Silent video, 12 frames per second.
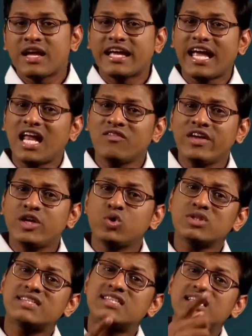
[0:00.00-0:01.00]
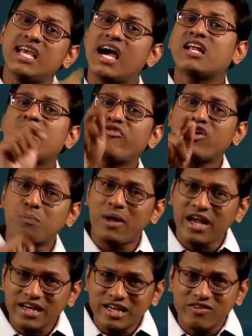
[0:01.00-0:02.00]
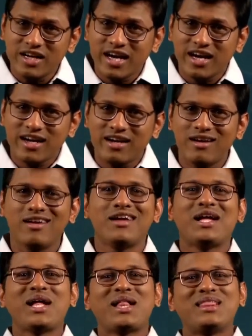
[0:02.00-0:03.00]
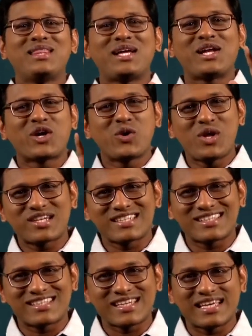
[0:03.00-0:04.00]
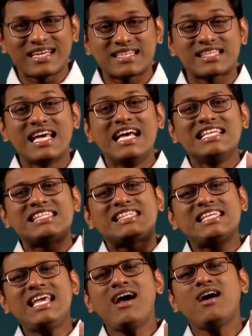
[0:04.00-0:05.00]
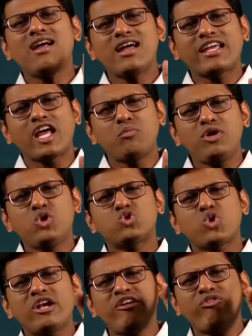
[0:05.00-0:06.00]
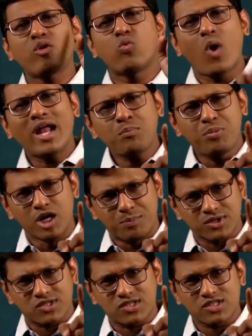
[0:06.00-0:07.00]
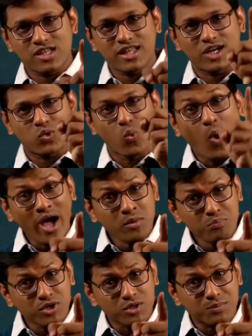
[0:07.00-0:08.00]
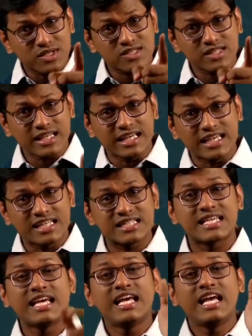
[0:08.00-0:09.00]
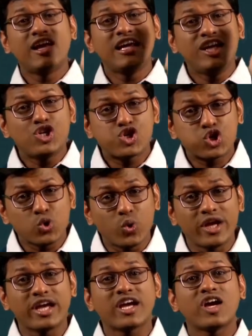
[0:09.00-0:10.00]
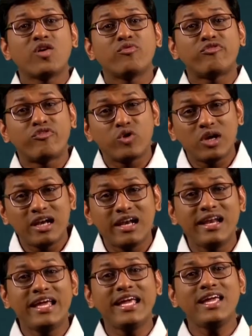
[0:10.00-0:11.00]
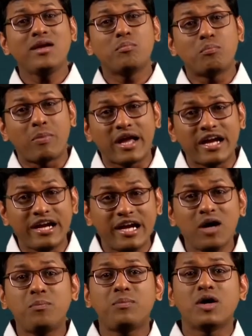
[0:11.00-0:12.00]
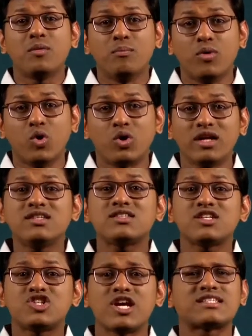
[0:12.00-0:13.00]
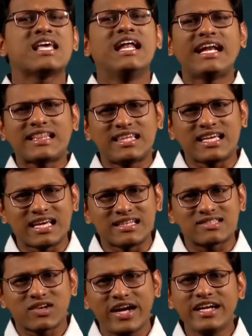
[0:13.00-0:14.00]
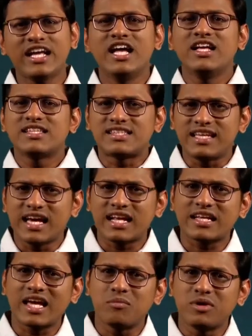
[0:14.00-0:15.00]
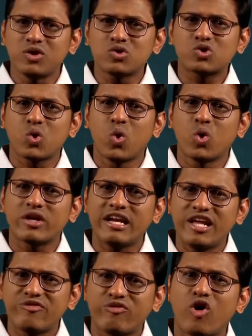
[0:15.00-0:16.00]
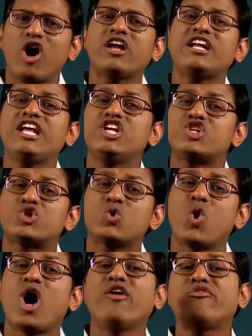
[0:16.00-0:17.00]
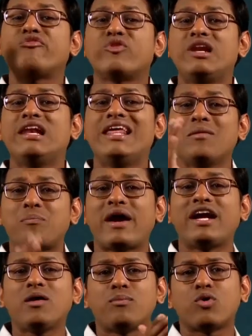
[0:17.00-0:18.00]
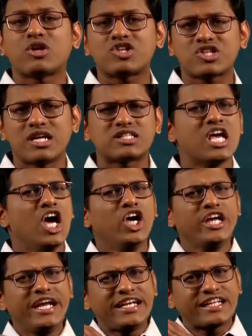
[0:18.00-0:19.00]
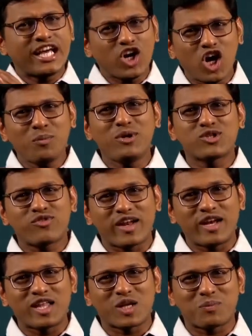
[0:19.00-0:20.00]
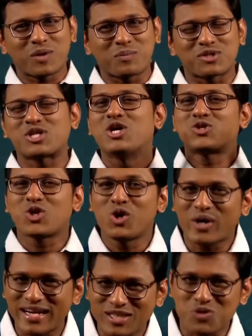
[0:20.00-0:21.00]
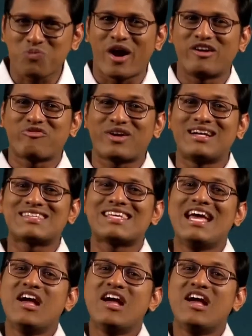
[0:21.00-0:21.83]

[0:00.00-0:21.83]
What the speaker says: Can we use CRR for paying dividend? The regulation says CRR can be used only for one purpose. That one purpose is issuing fully paid up bonus shares. Nothing else, right? CRR can be used only for issue of fully paid up bonus shares. It cannot be used for any other purpose. So look at this point, friends.